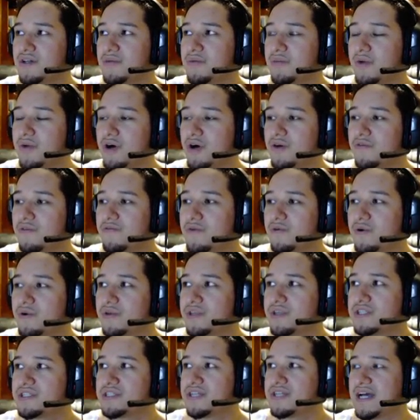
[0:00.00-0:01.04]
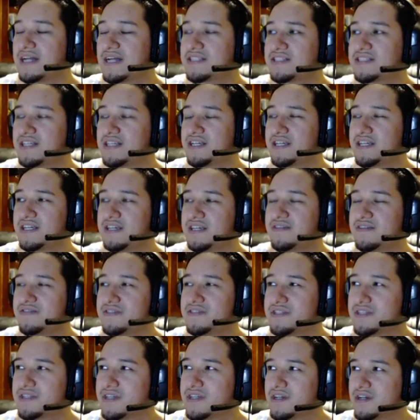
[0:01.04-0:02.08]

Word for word: bow for the stats that it gives.